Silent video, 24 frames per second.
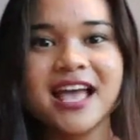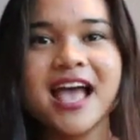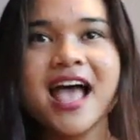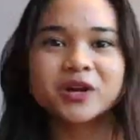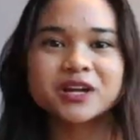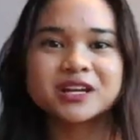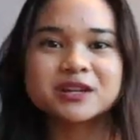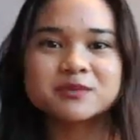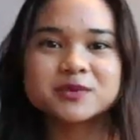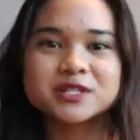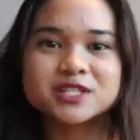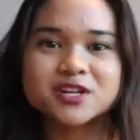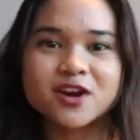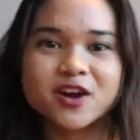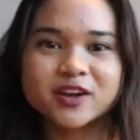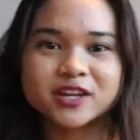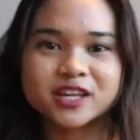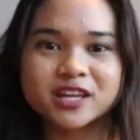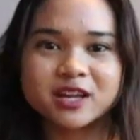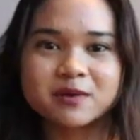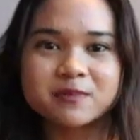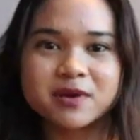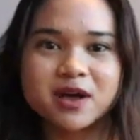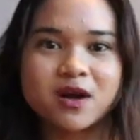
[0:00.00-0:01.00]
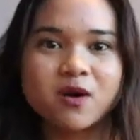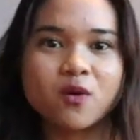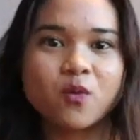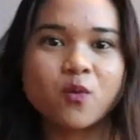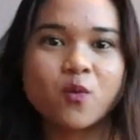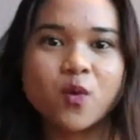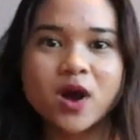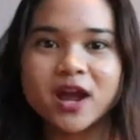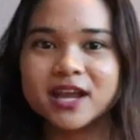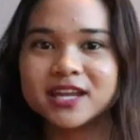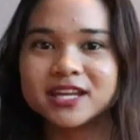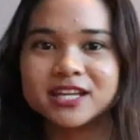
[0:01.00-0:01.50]
We're going to be talking about
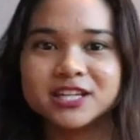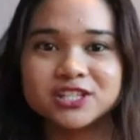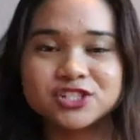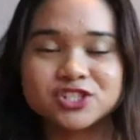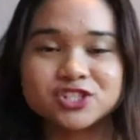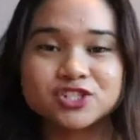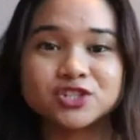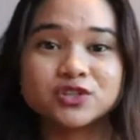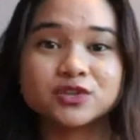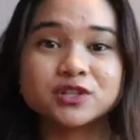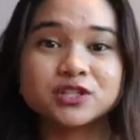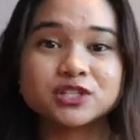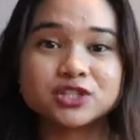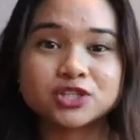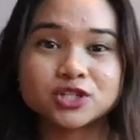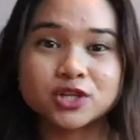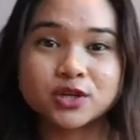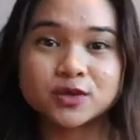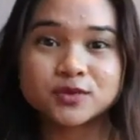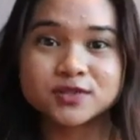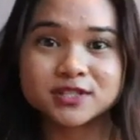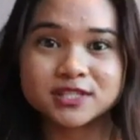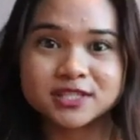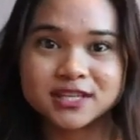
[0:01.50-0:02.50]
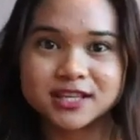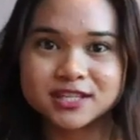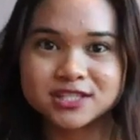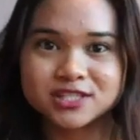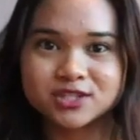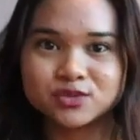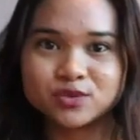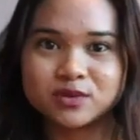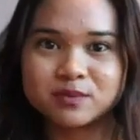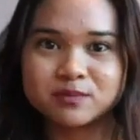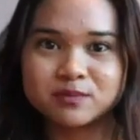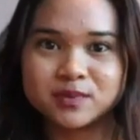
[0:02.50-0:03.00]
why each student chose
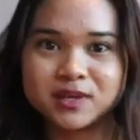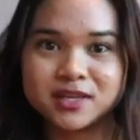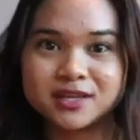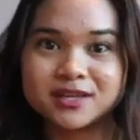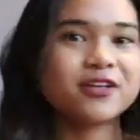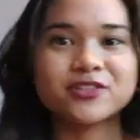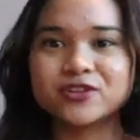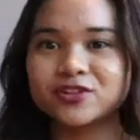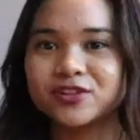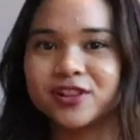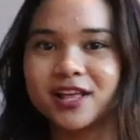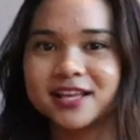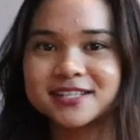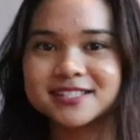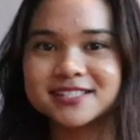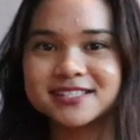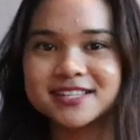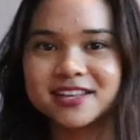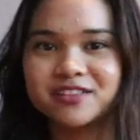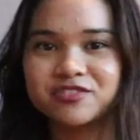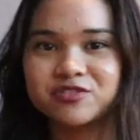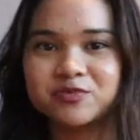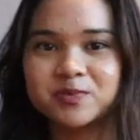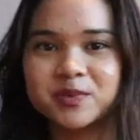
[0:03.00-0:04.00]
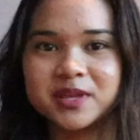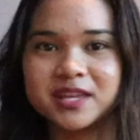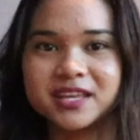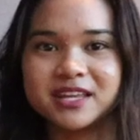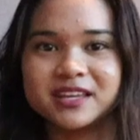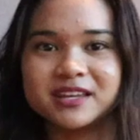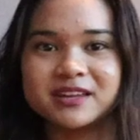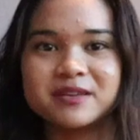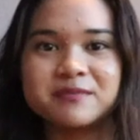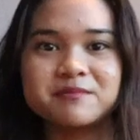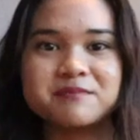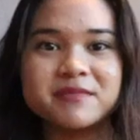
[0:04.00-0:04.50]
CSUMB, how their classes have
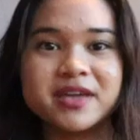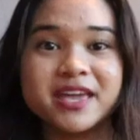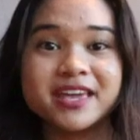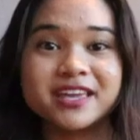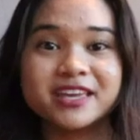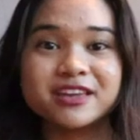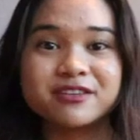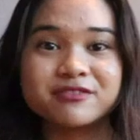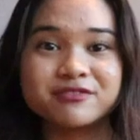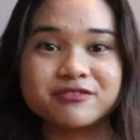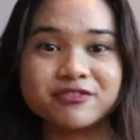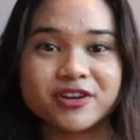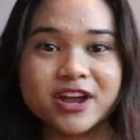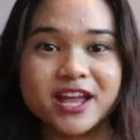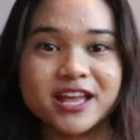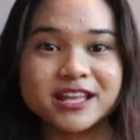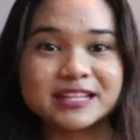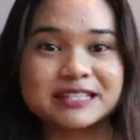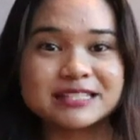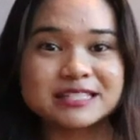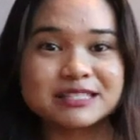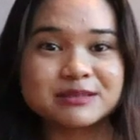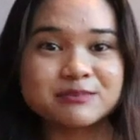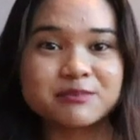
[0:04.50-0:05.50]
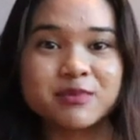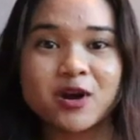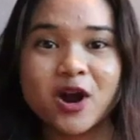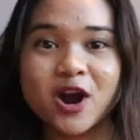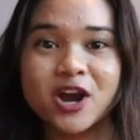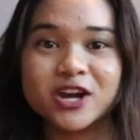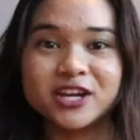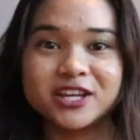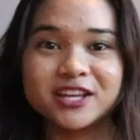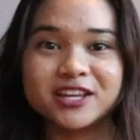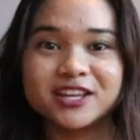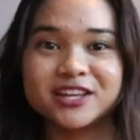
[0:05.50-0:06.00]
been, making friends,
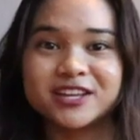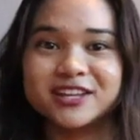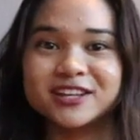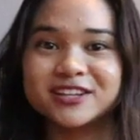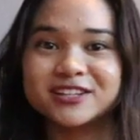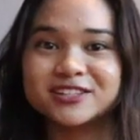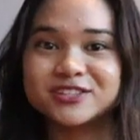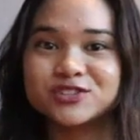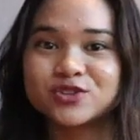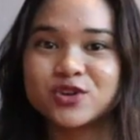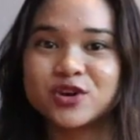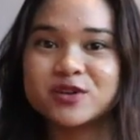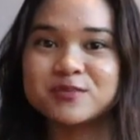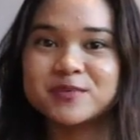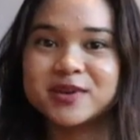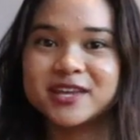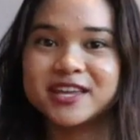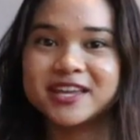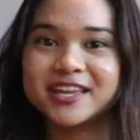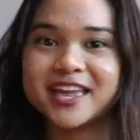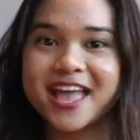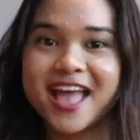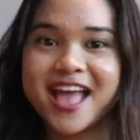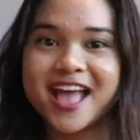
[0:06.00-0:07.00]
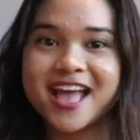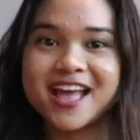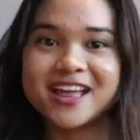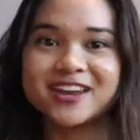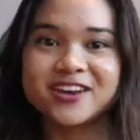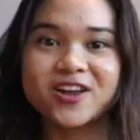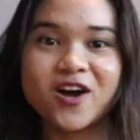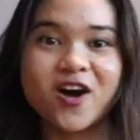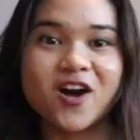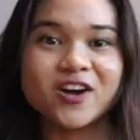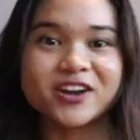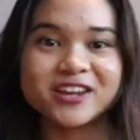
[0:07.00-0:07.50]
partying, dorming, and
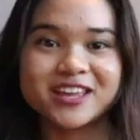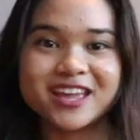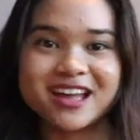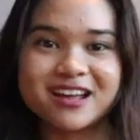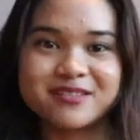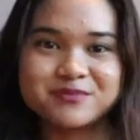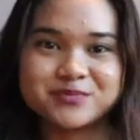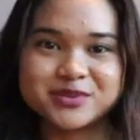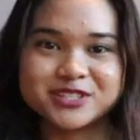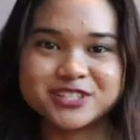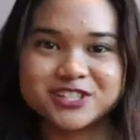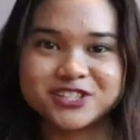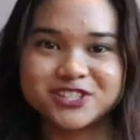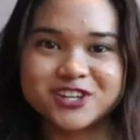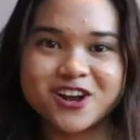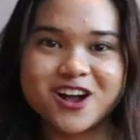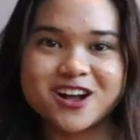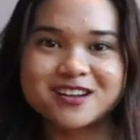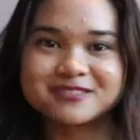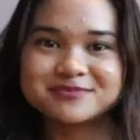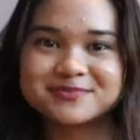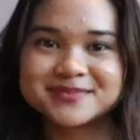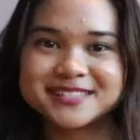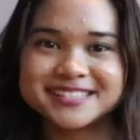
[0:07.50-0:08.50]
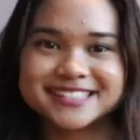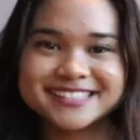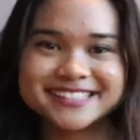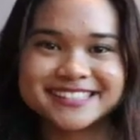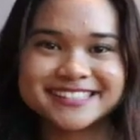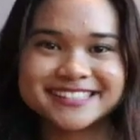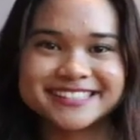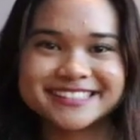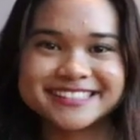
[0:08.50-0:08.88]
on-campus jobs.